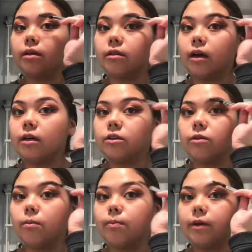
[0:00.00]
is I
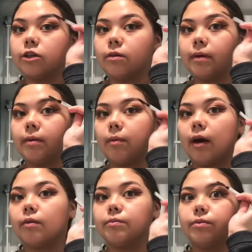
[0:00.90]
just brush out my
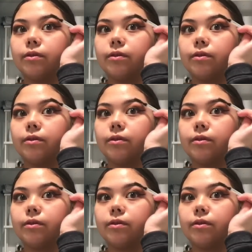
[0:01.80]
brow,